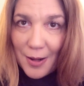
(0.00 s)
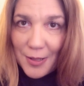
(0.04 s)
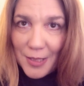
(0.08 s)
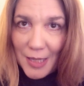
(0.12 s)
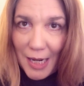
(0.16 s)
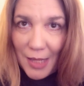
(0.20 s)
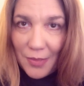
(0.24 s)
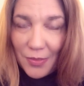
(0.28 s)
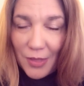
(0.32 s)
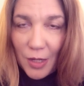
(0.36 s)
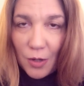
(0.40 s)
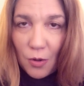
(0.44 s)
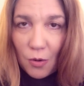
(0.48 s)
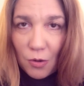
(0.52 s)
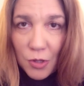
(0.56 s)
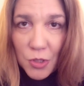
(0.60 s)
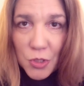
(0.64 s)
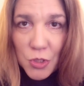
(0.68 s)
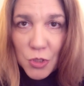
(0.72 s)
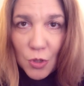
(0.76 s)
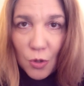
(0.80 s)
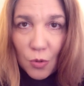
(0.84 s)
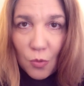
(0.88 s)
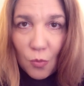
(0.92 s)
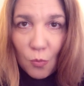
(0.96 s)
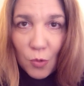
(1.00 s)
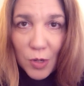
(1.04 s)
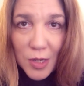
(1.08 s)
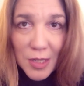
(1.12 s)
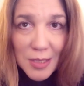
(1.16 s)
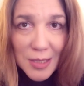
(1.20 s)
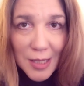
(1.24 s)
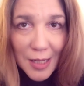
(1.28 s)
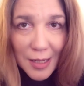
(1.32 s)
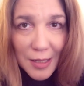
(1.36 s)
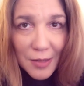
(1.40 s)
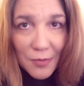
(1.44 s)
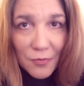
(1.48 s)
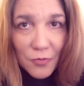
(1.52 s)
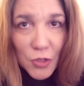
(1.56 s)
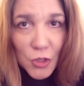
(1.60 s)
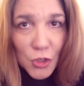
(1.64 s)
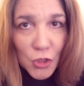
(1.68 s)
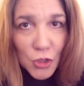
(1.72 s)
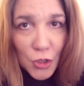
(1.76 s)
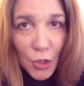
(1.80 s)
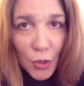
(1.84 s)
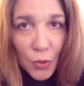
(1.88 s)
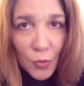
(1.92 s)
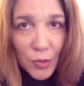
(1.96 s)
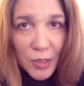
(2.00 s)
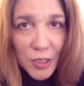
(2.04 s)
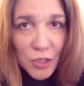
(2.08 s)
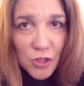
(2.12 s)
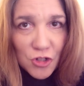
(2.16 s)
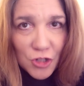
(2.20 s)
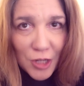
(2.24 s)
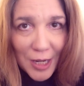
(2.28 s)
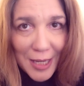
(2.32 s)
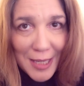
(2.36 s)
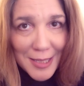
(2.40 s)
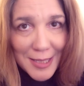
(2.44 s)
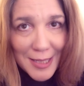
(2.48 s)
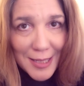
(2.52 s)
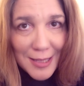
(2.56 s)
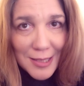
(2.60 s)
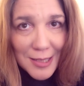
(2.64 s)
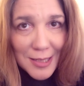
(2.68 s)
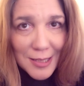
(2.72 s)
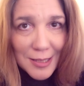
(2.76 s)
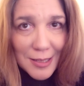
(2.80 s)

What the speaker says: And then also, what is kind of the show adjacent,